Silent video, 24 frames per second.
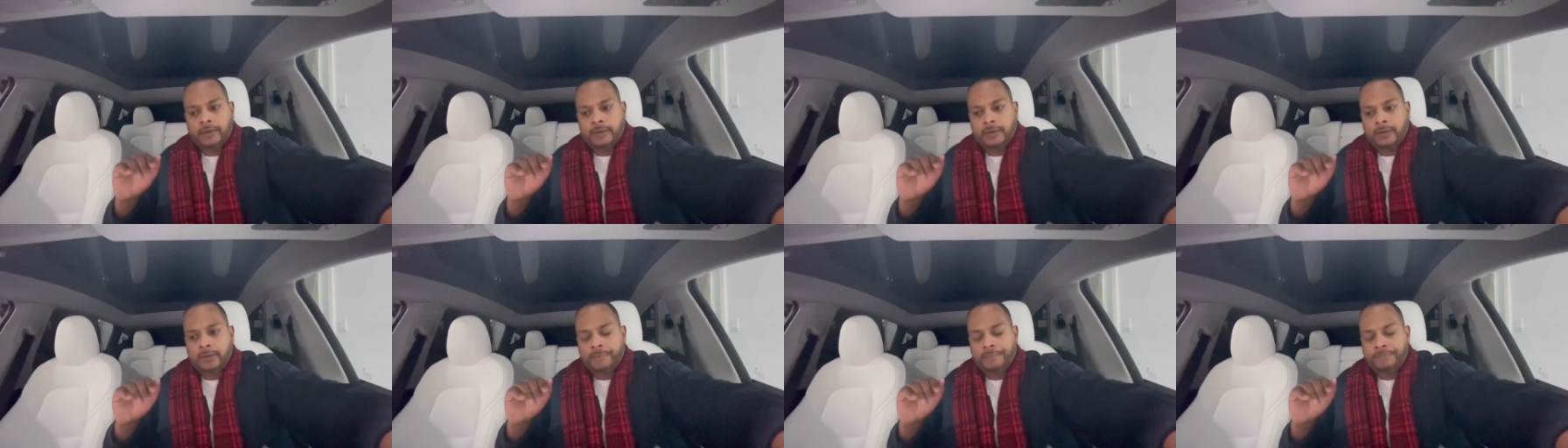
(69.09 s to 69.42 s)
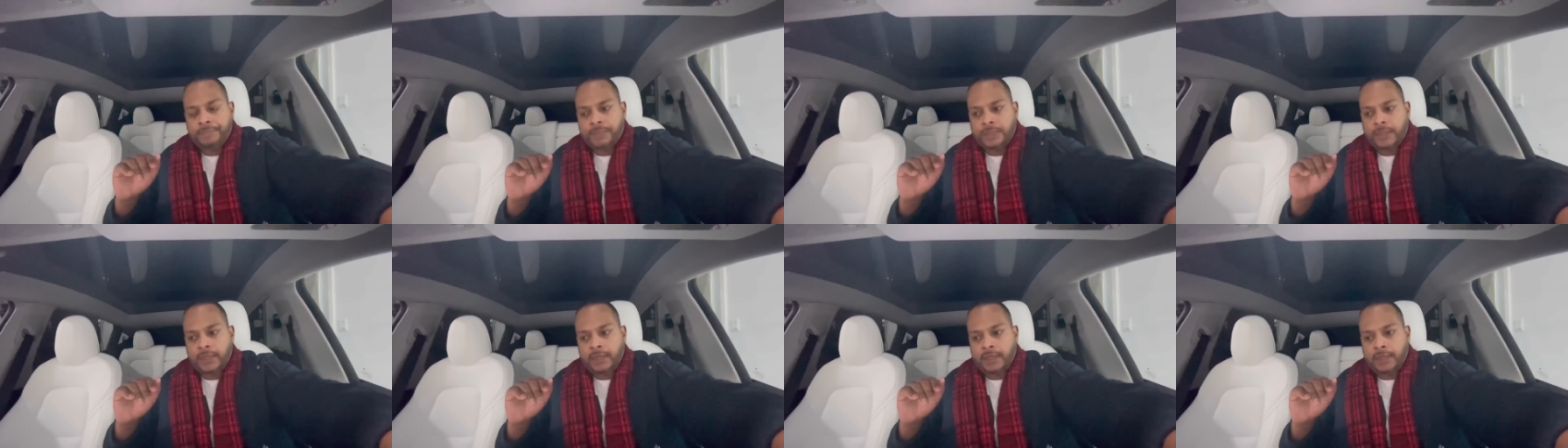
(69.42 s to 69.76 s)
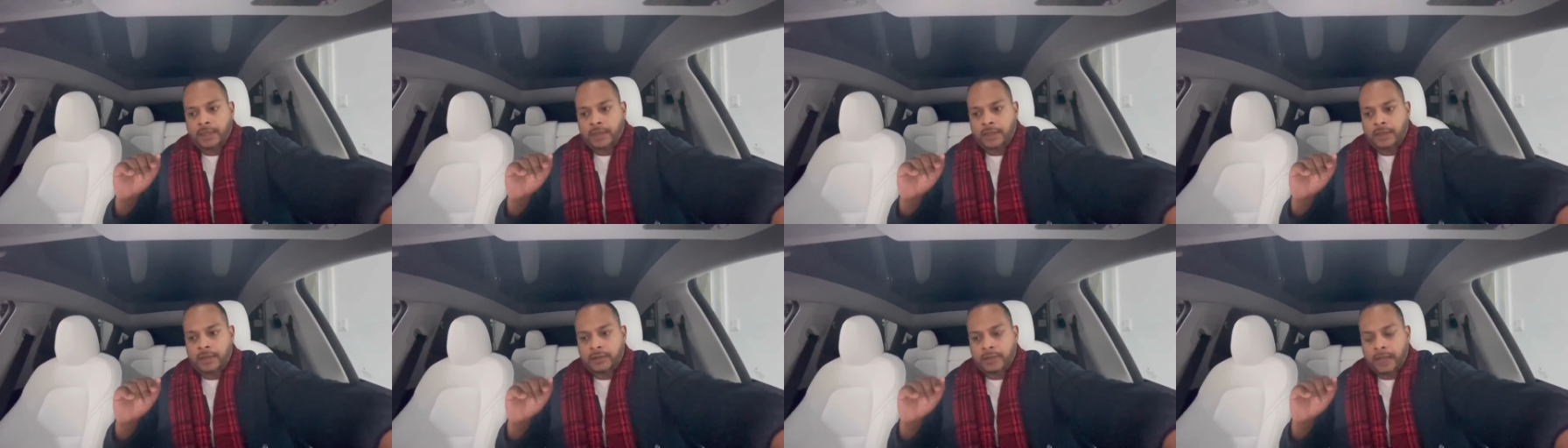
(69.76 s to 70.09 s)
Um,
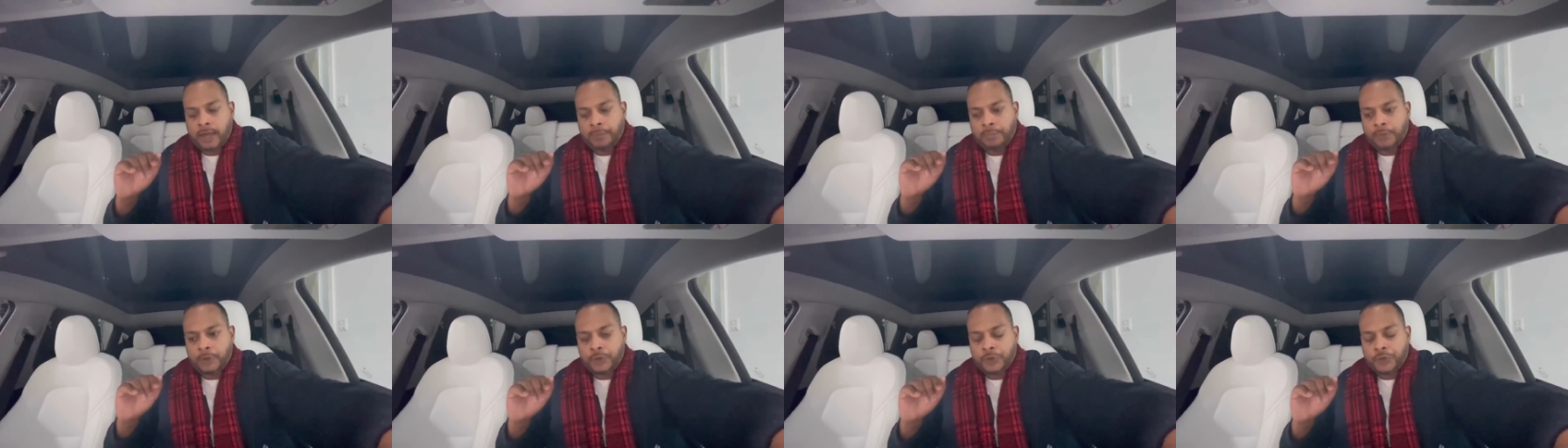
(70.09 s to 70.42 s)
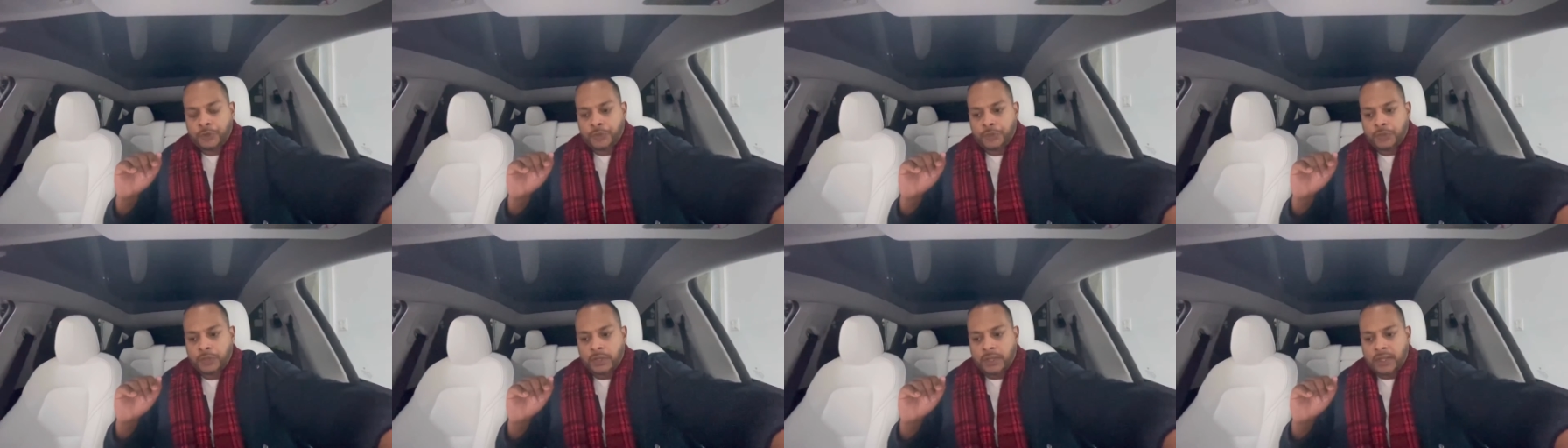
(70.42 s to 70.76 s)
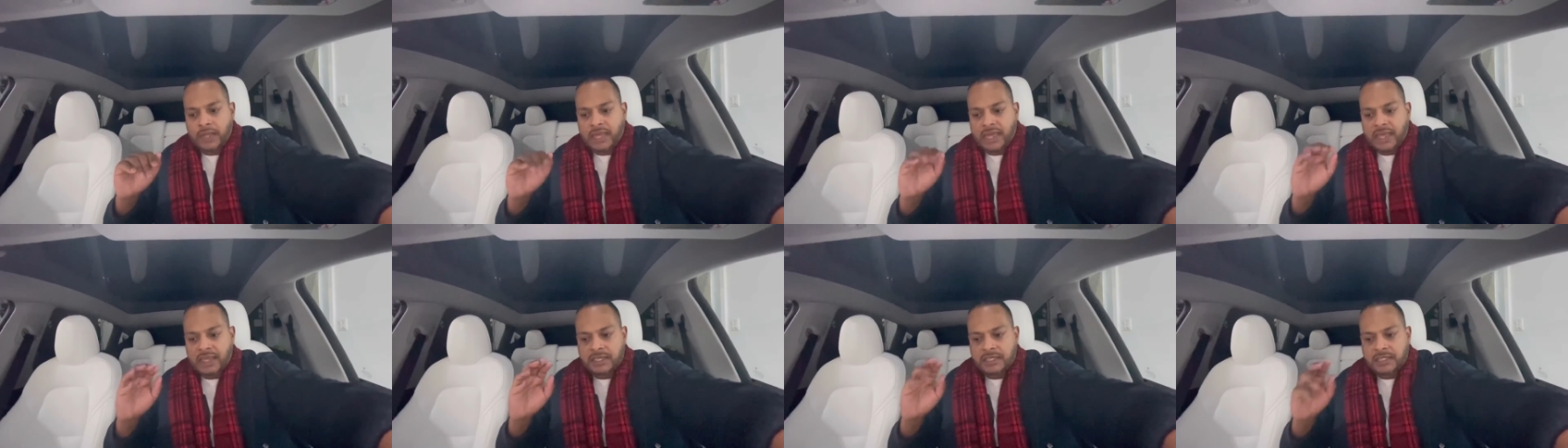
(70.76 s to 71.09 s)
and I'm going to
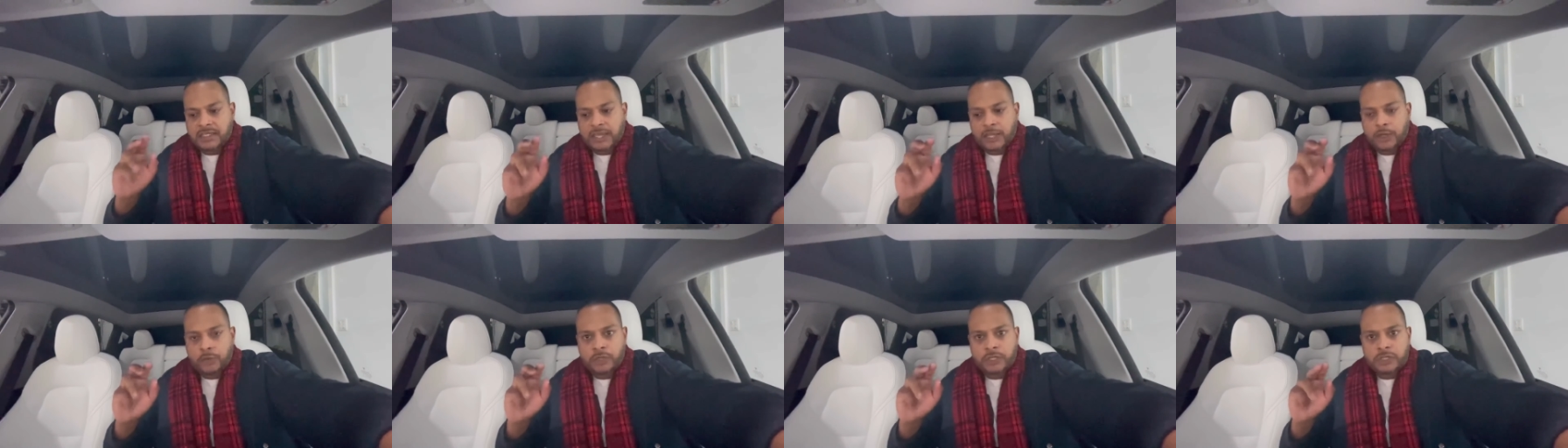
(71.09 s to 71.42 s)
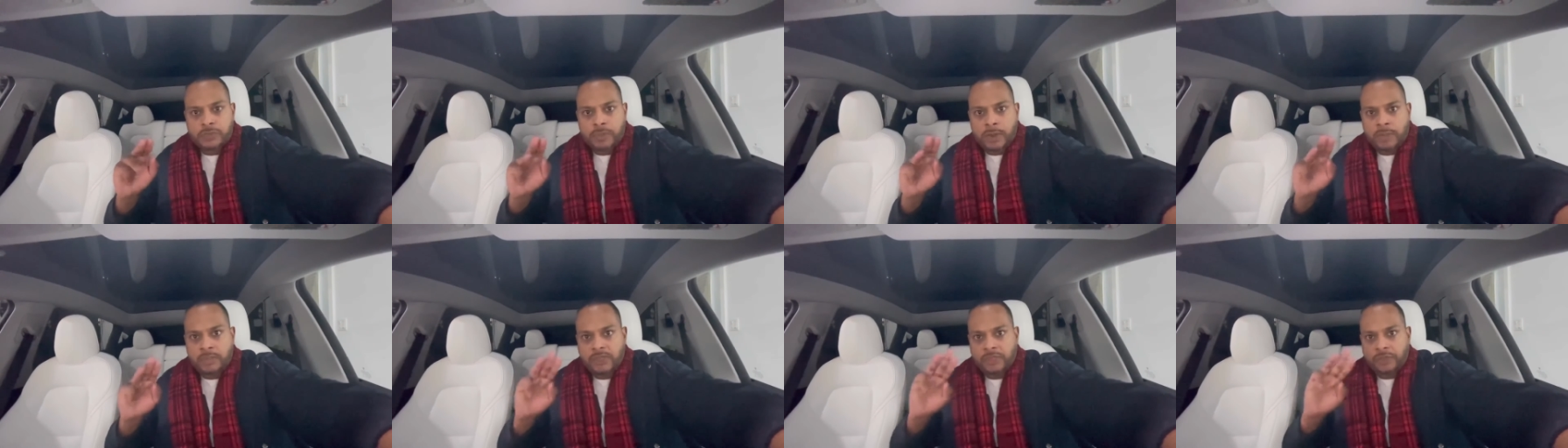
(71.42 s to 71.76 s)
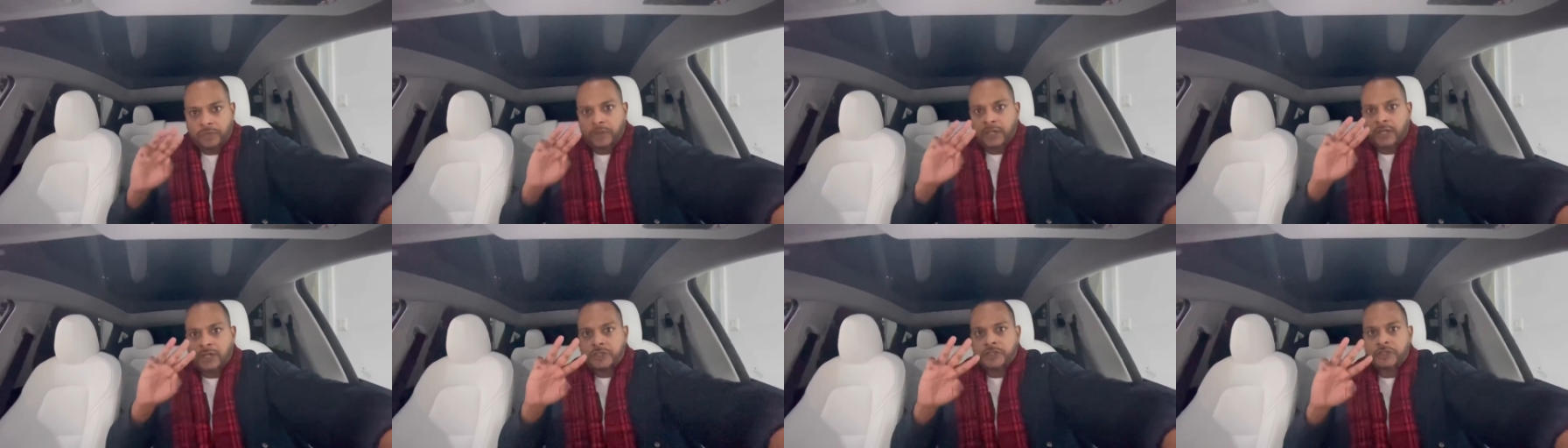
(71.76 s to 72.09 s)
extinguish maybe
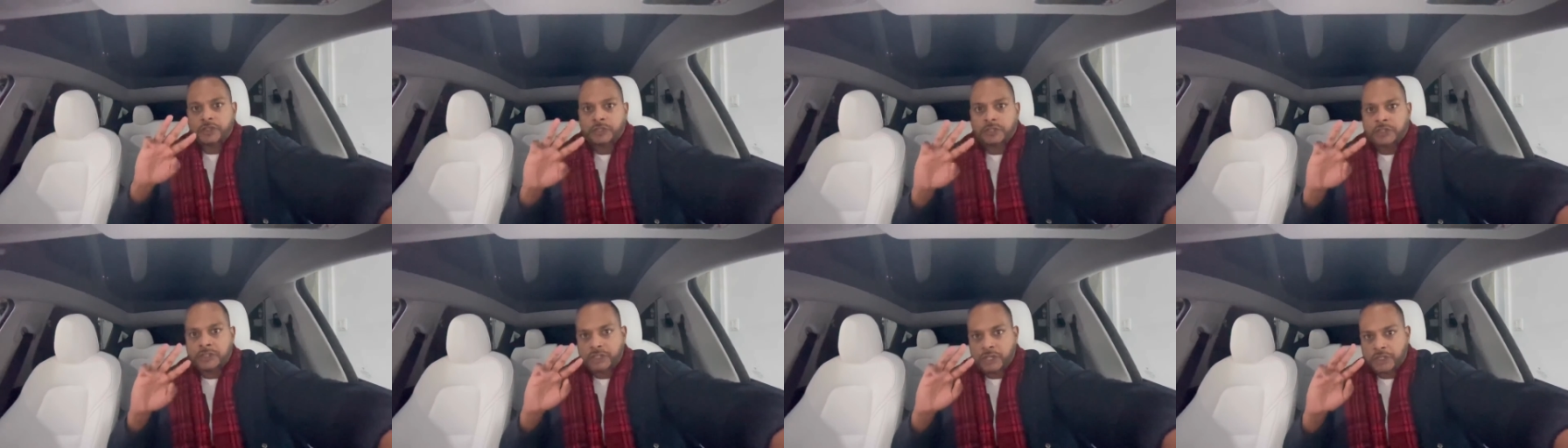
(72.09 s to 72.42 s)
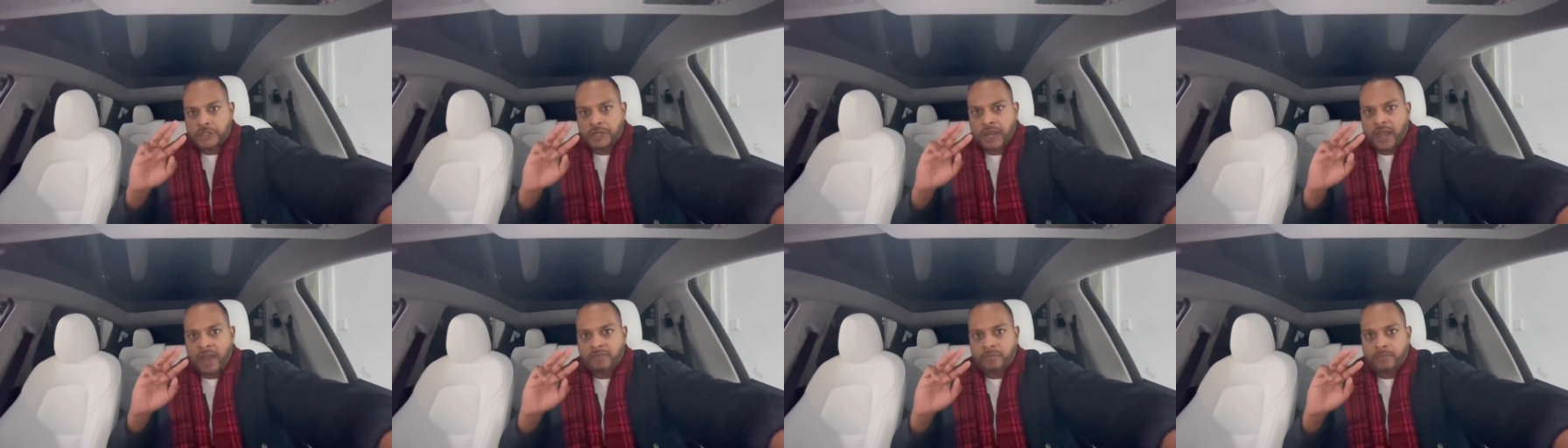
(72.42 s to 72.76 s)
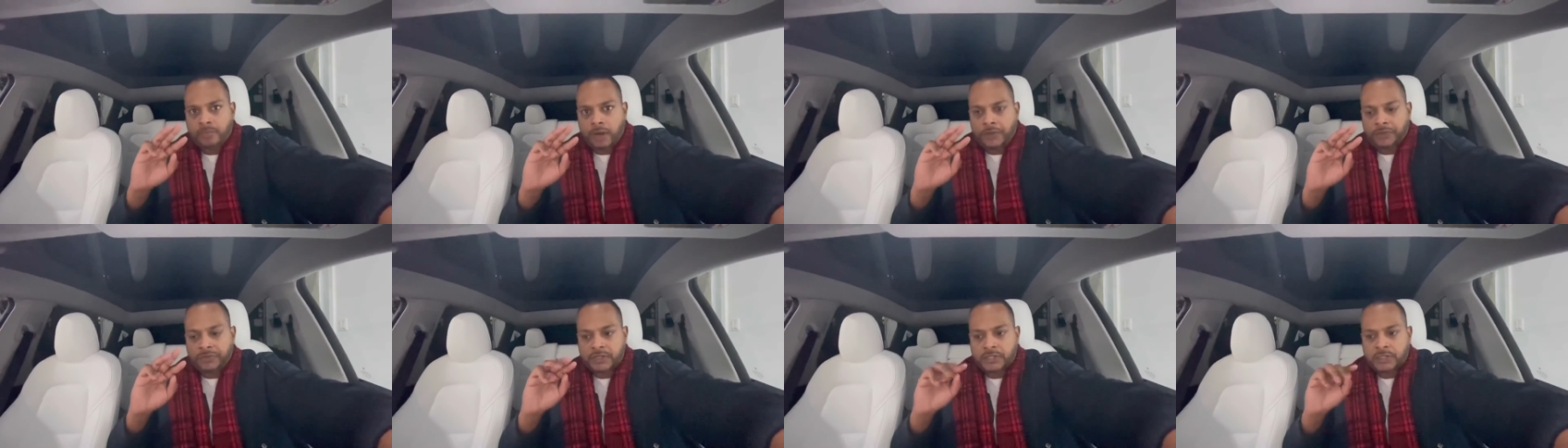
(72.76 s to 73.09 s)
three concerns that you have
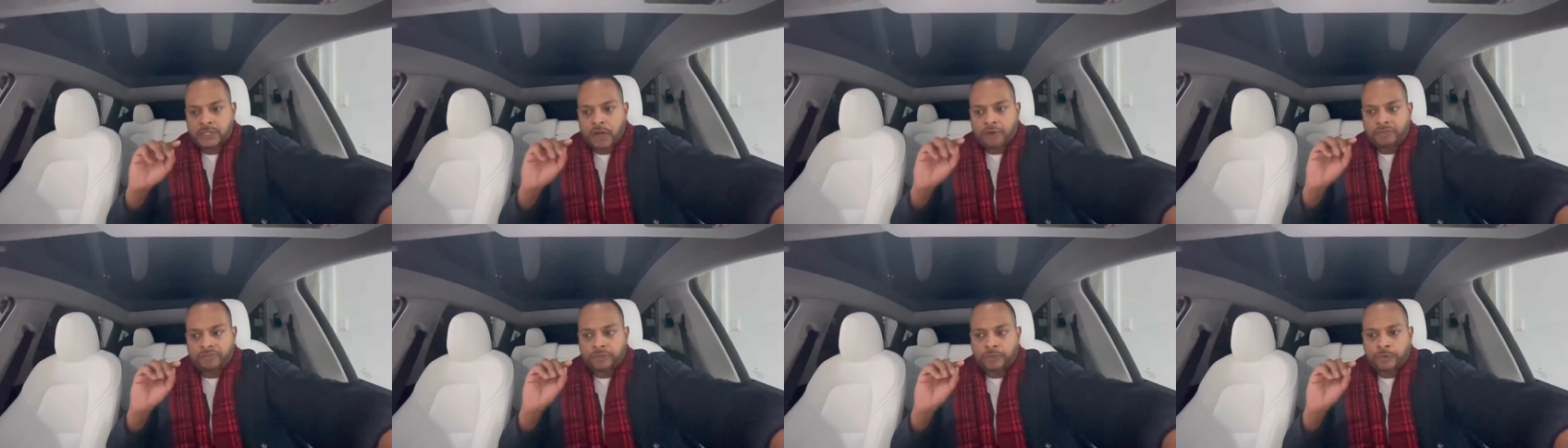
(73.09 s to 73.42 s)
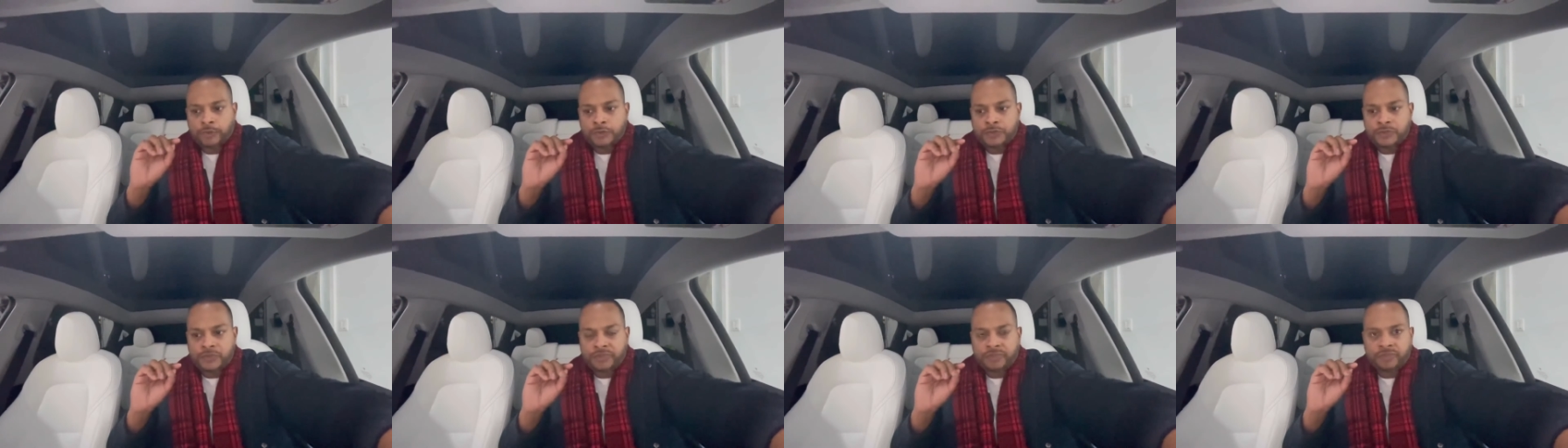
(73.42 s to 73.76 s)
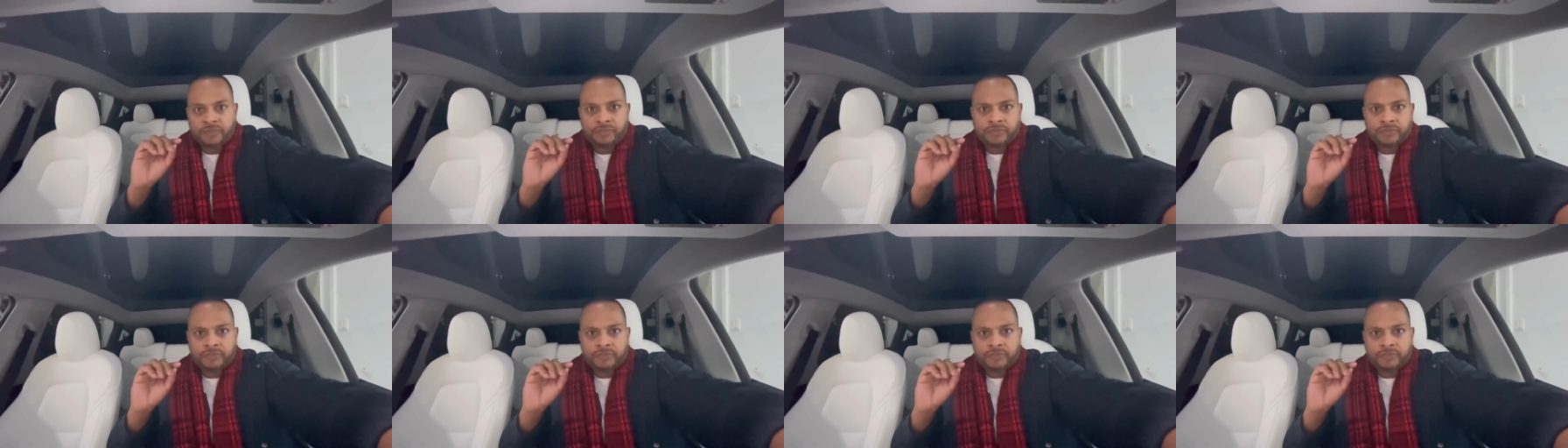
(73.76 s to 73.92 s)
about this. Now, for those of